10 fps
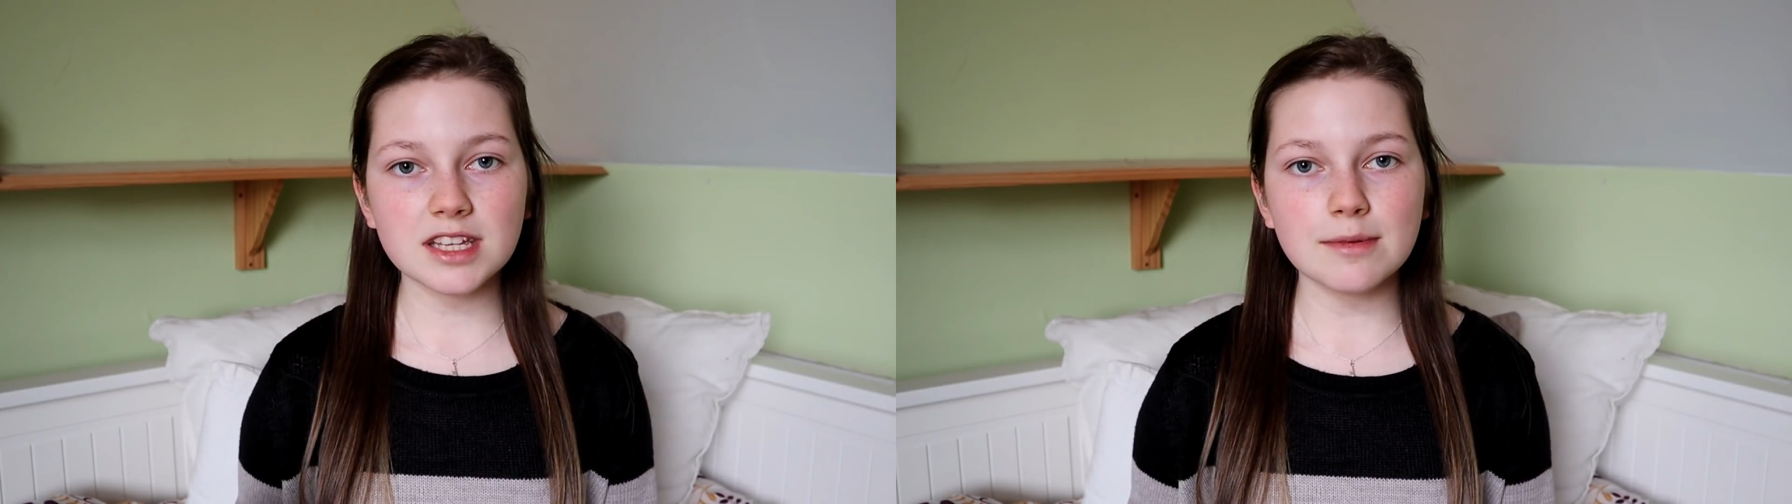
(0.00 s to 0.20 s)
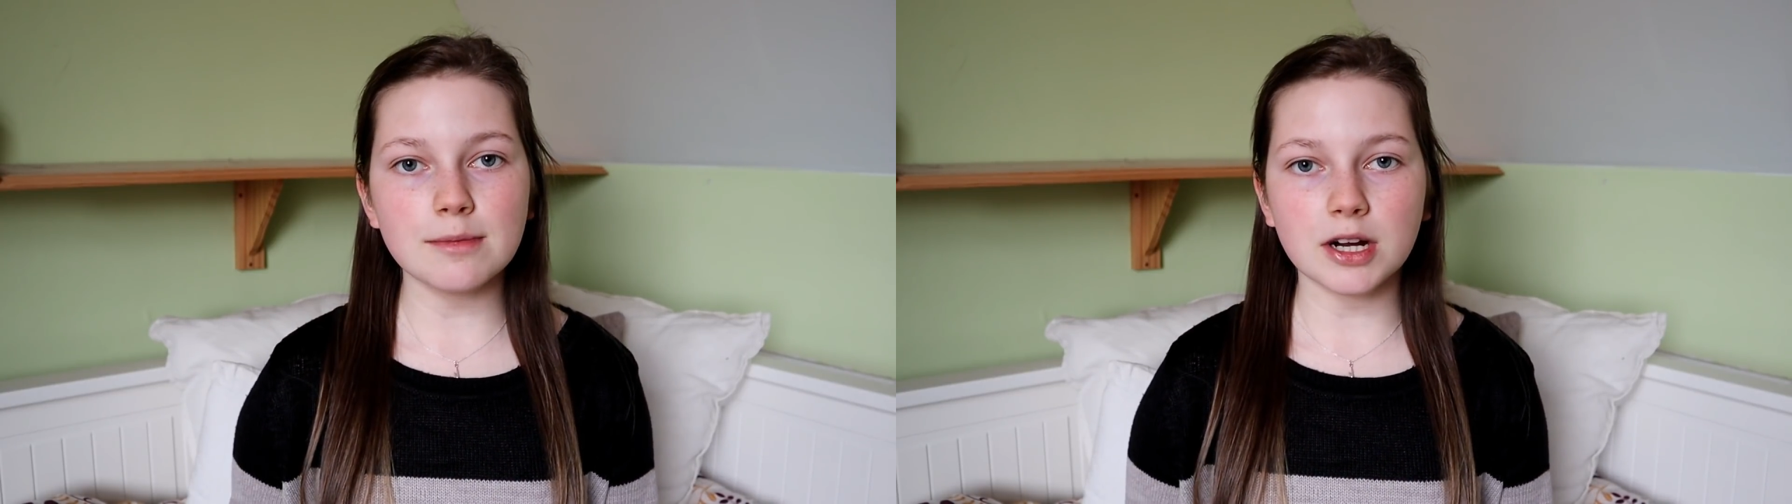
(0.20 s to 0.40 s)

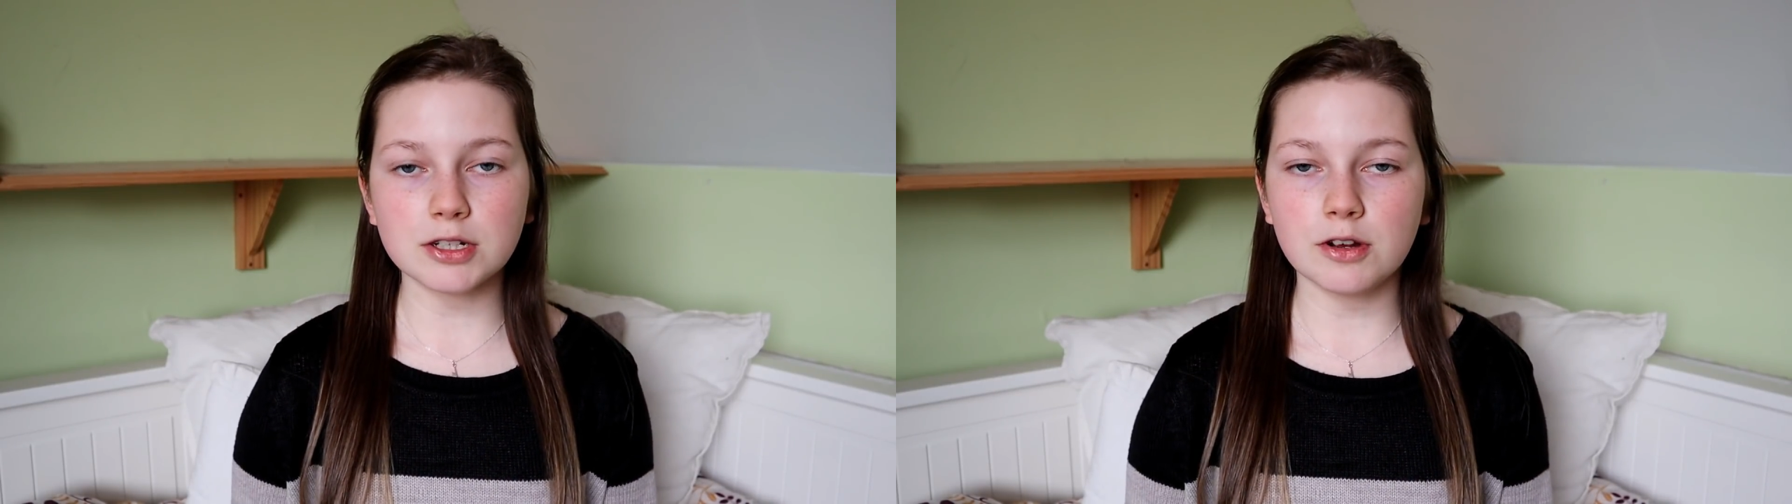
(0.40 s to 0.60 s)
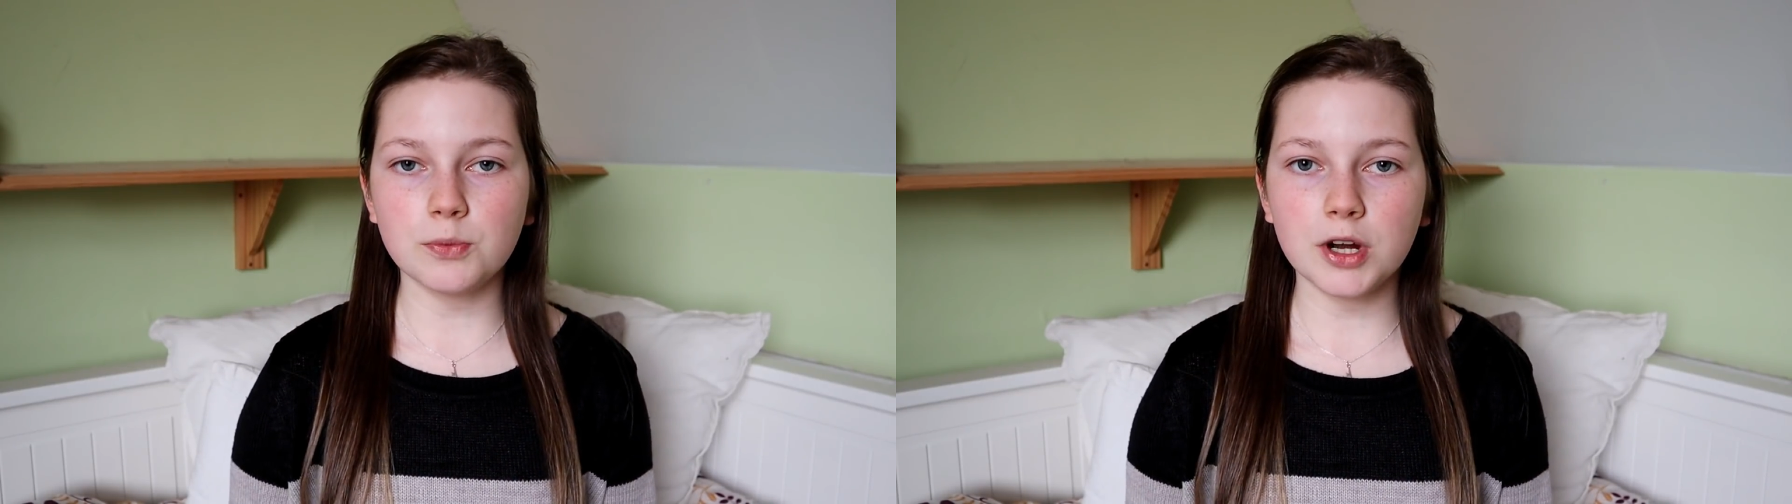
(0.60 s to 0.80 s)
scheme and
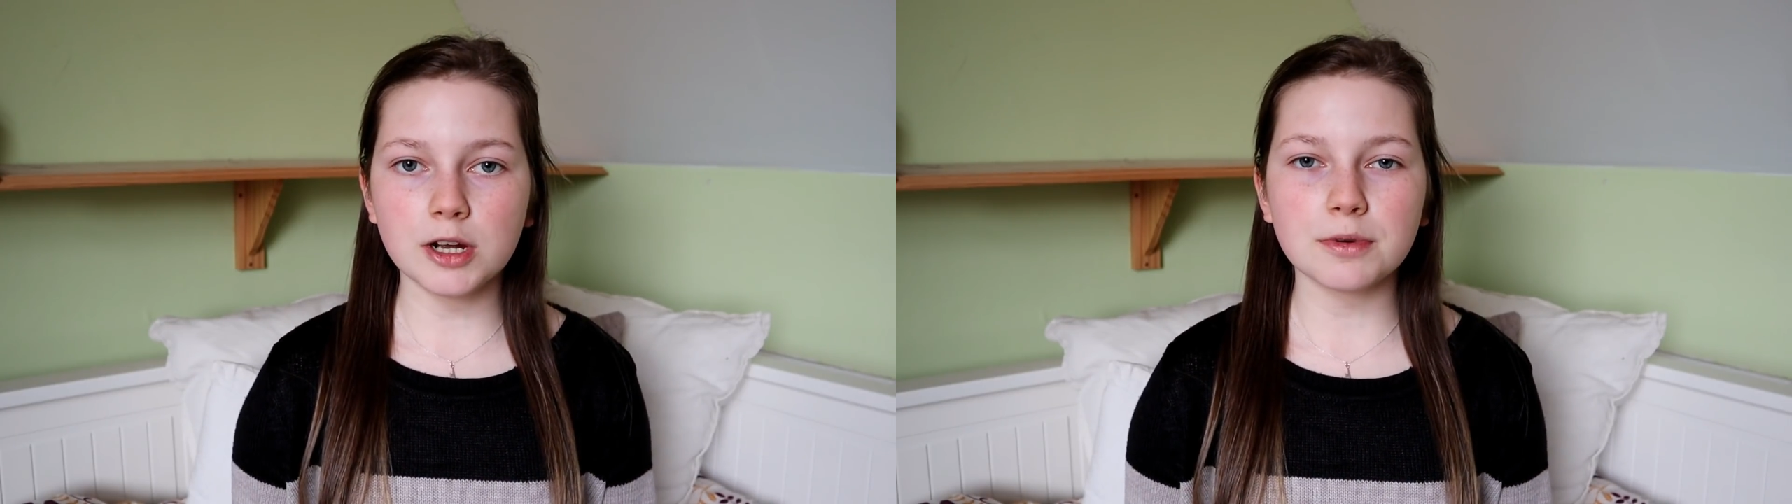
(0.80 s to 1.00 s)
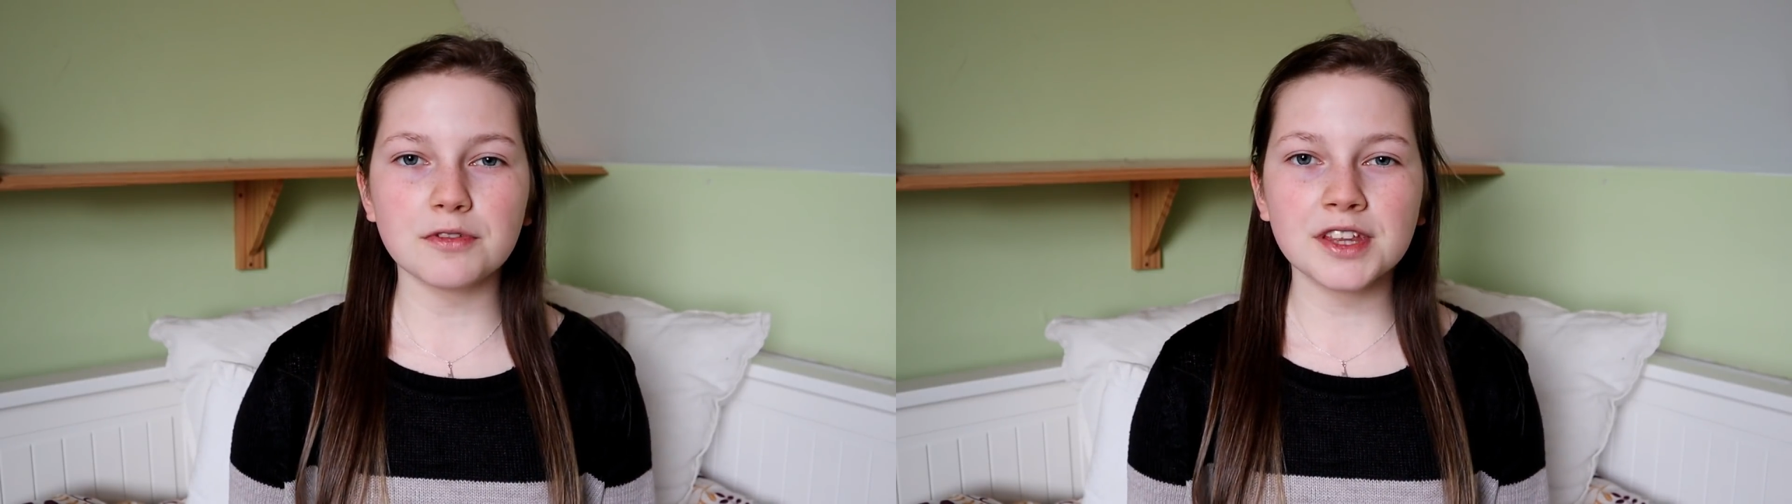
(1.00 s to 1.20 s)
mark your own work. But